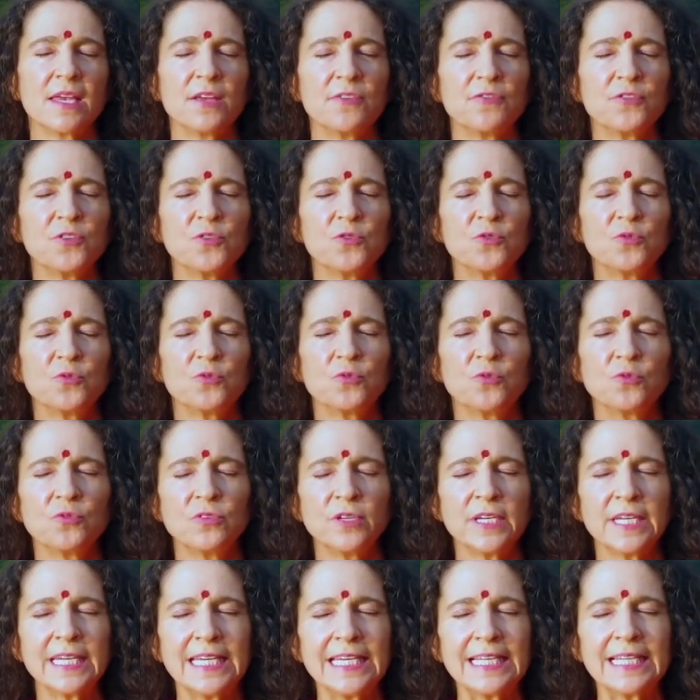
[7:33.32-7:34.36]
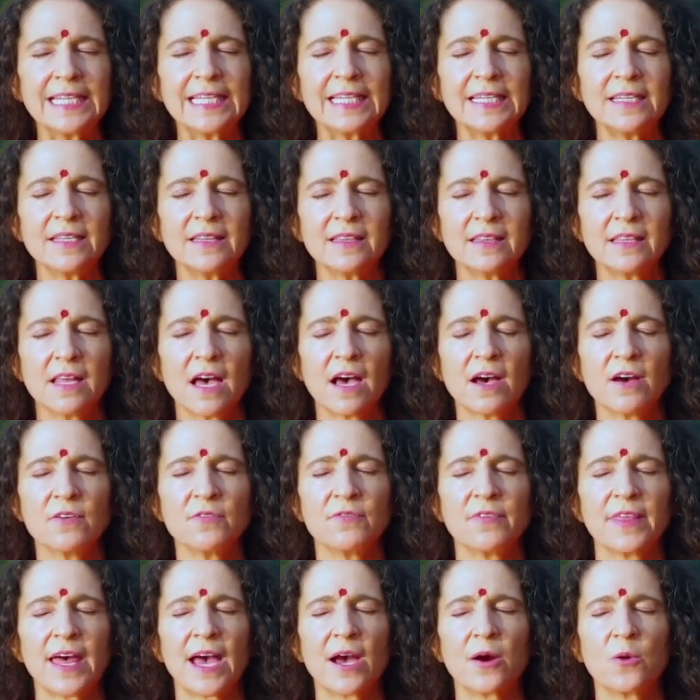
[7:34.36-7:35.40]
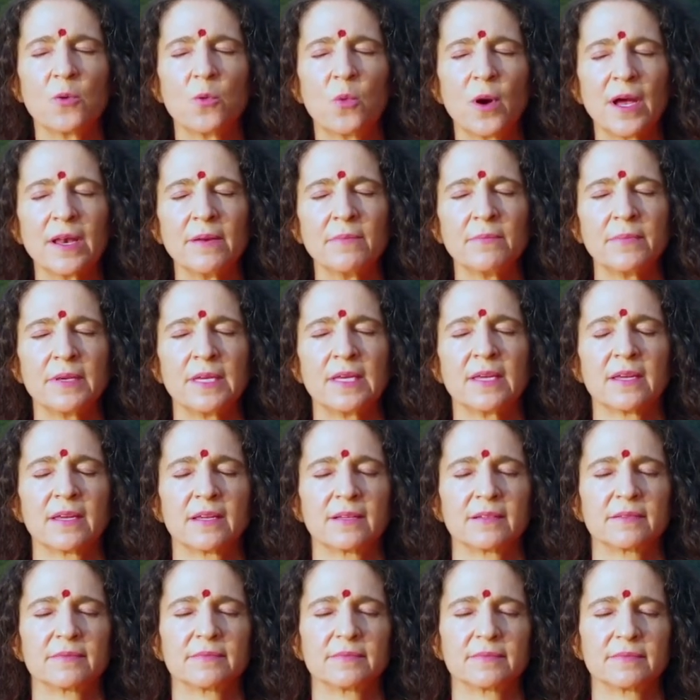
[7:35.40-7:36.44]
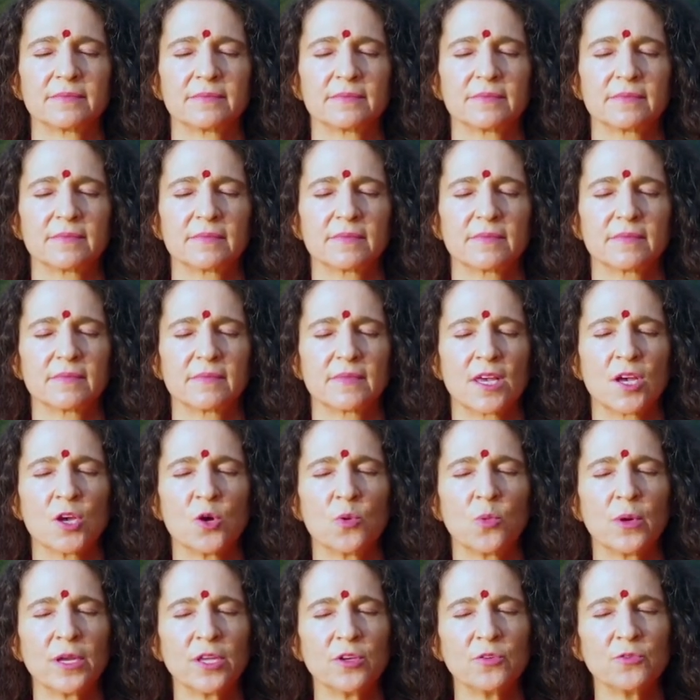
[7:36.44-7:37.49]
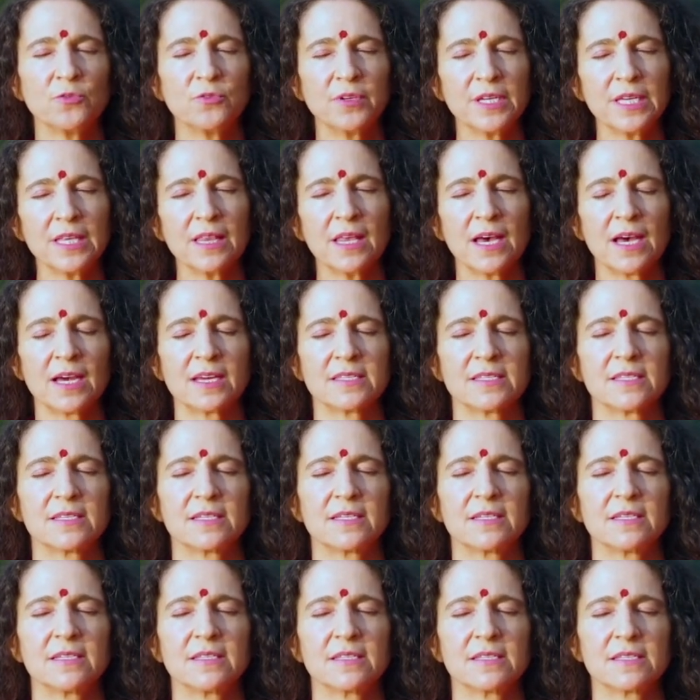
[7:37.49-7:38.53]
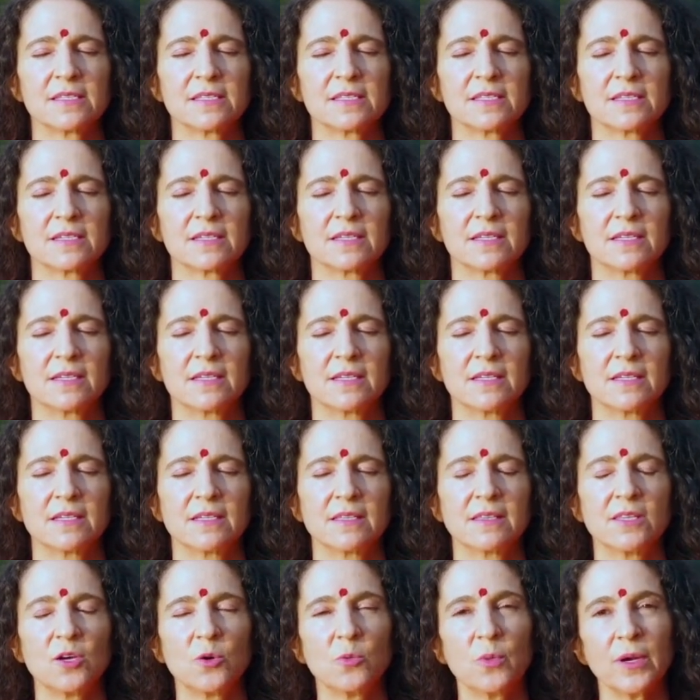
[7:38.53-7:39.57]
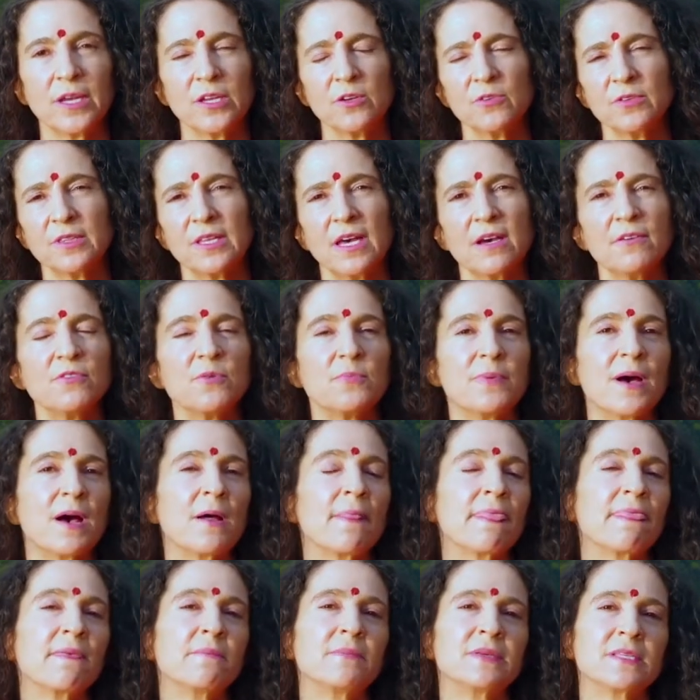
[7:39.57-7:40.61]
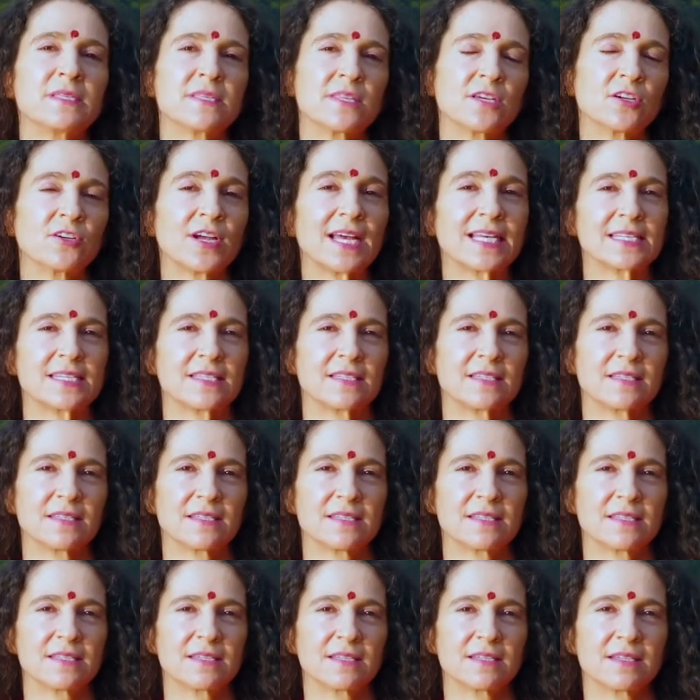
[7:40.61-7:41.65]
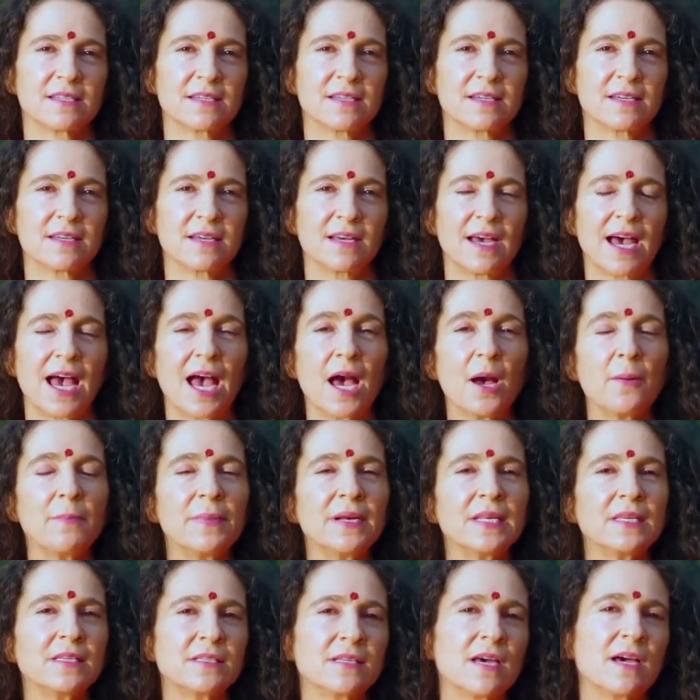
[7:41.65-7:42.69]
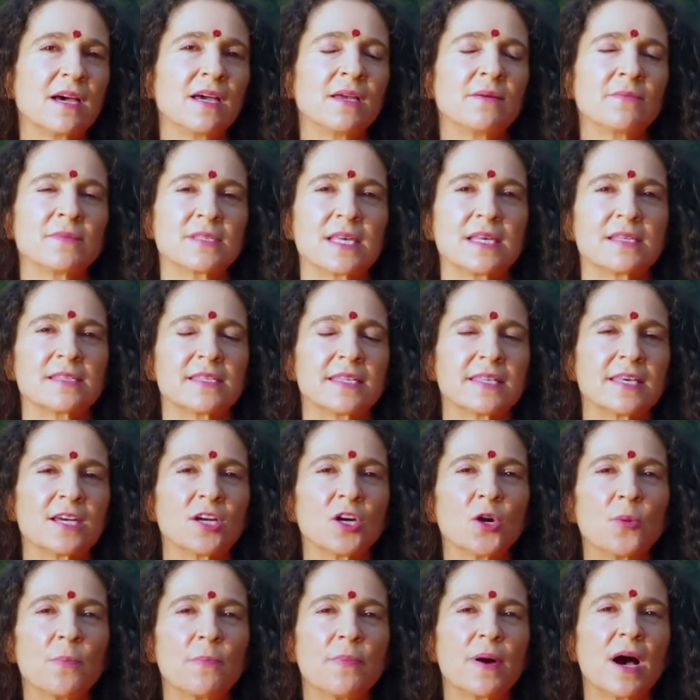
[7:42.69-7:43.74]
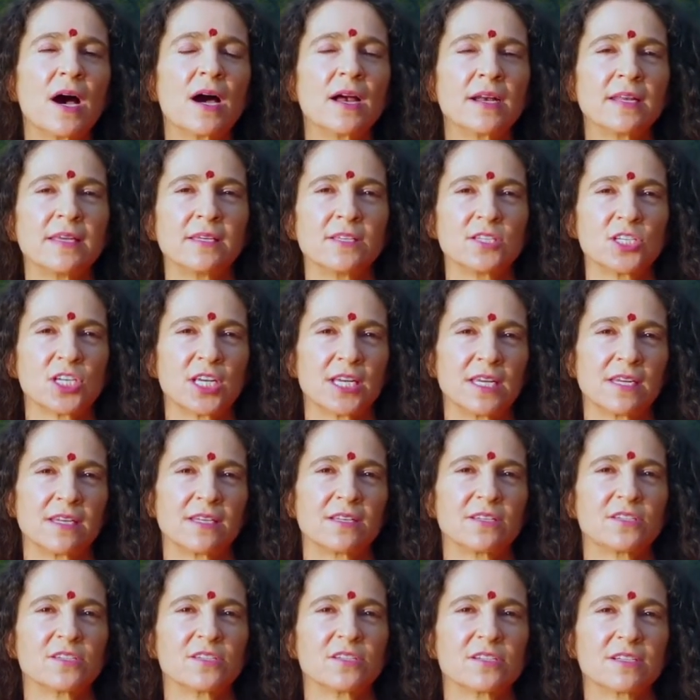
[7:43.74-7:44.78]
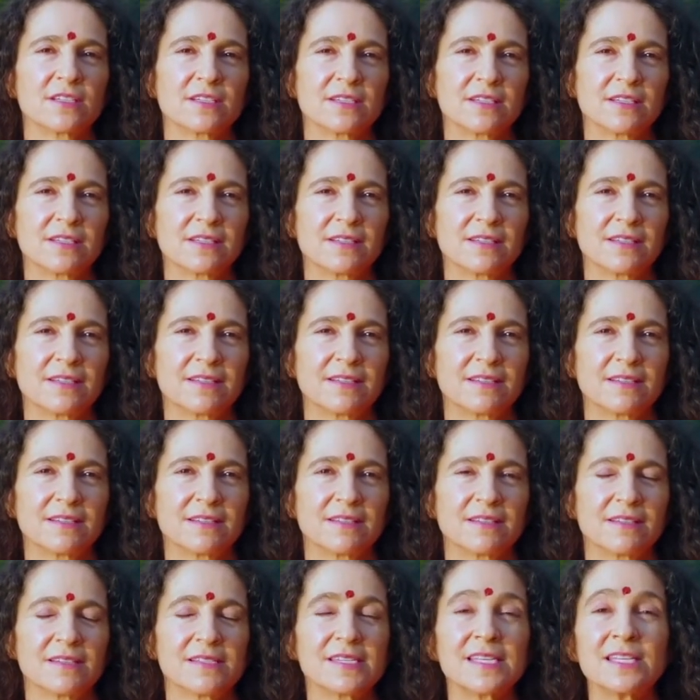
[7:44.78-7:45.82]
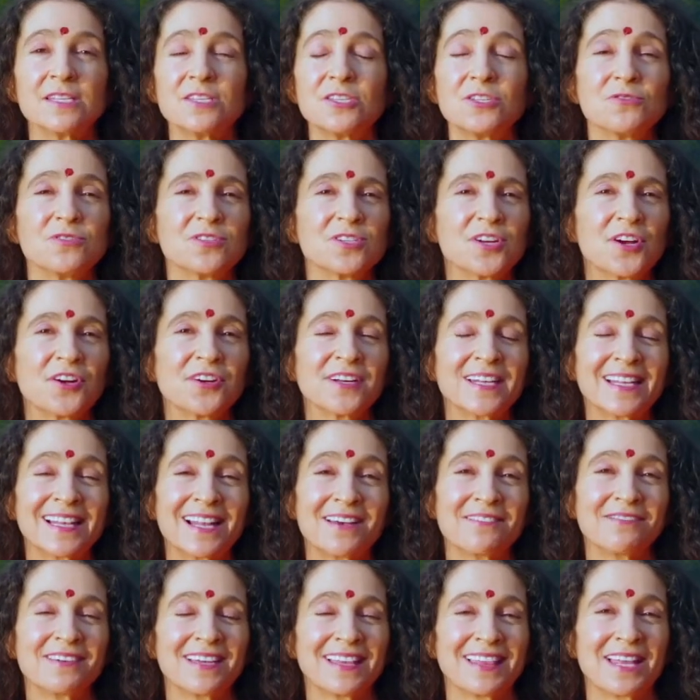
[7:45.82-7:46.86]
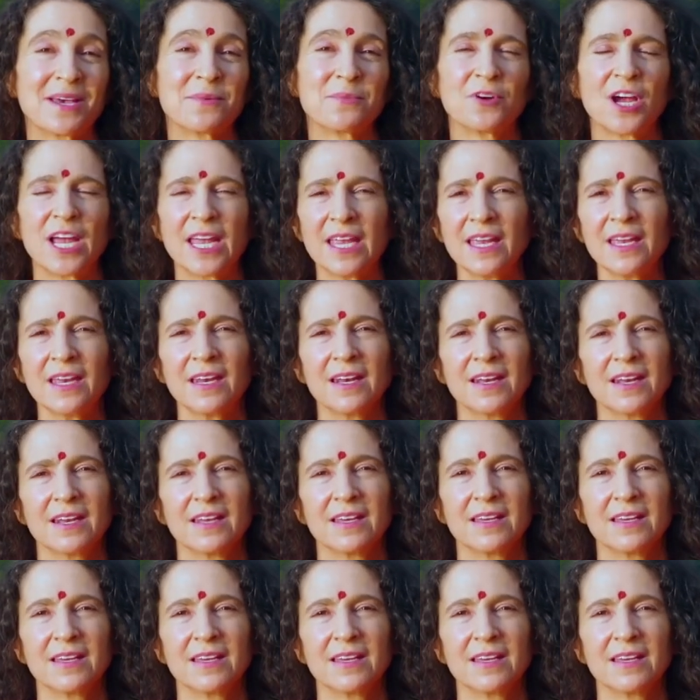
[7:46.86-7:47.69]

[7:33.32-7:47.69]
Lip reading: If you really love that one being, what you realize is that what you love about them is their essence. How many times has their body changed since you started loving them, right?